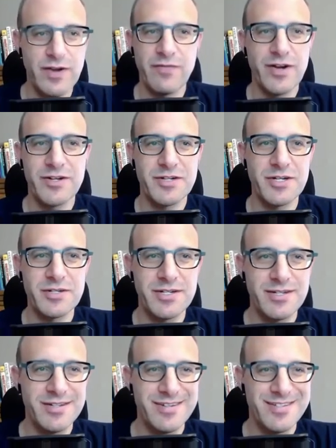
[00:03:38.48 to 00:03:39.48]
Fire Note,
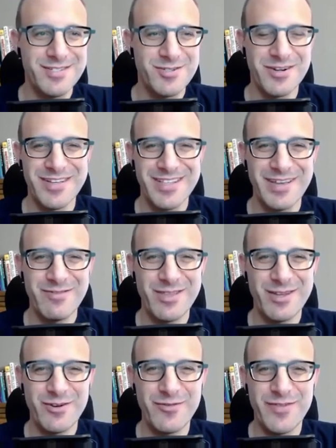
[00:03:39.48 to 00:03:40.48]
sorry, everything
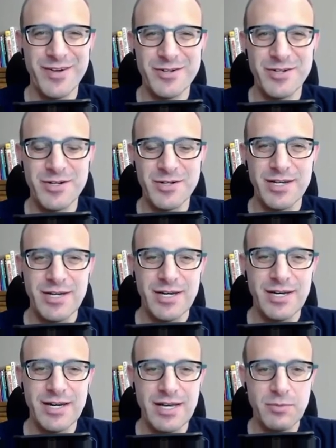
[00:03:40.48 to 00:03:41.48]
in our Fire Note,
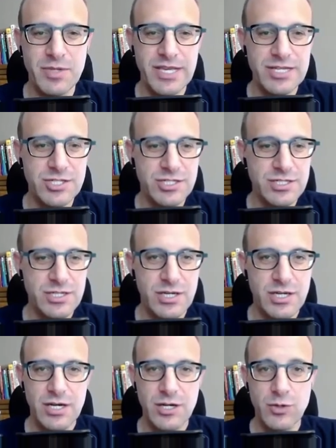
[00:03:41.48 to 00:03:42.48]
uh, application,
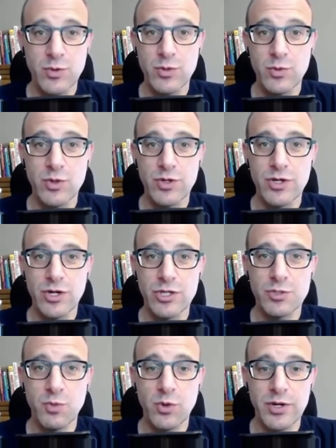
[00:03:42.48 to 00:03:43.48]
uh, we're, we're
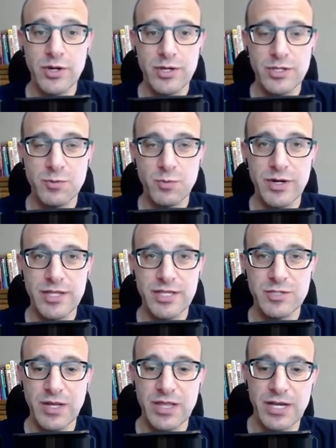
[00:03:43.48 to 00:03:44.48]
explore, exporting
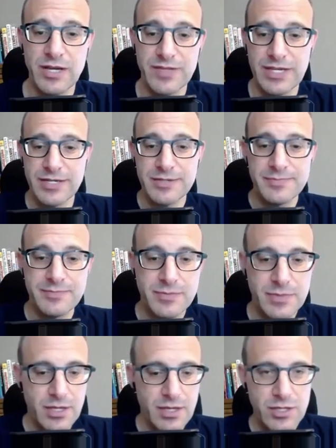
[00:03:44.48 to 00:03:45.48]
things by live data.
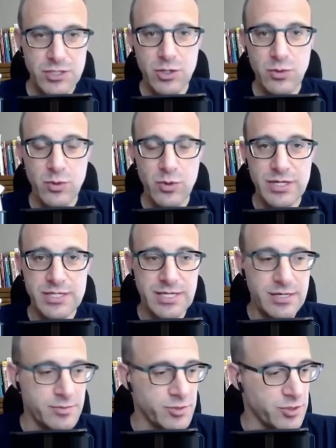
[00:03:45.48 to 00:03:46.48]
So we're going to set
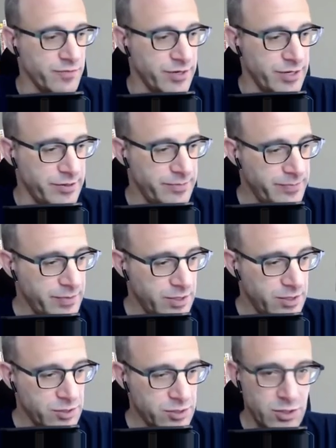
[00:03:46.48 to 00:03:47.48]
an observer here.
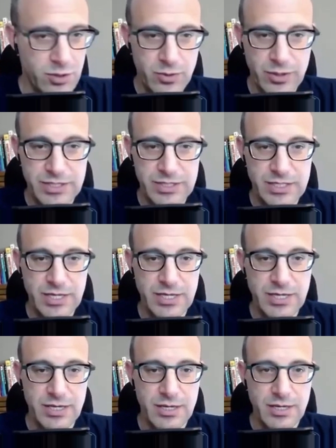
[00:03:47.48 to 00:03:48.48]
So we're going to
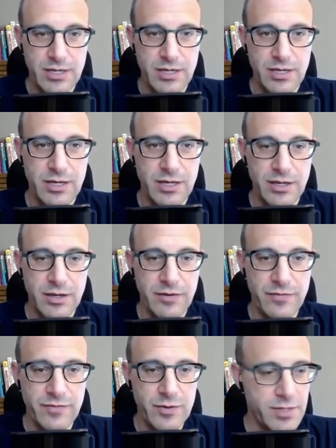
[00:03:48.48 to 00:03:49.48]
say uh,
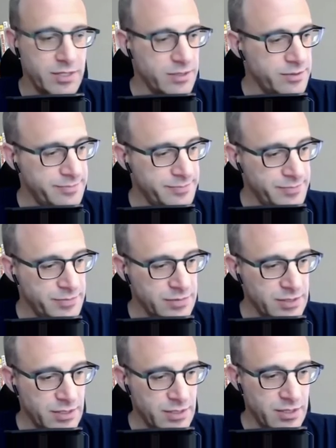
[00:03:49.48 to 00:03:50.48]
view model,
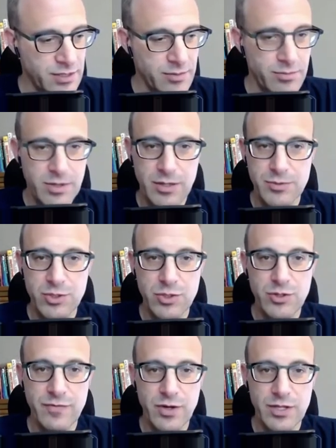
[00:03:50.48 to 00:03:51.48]
um,
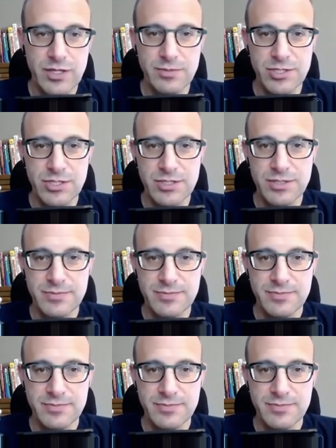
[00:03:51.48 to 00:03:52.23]
observe all images.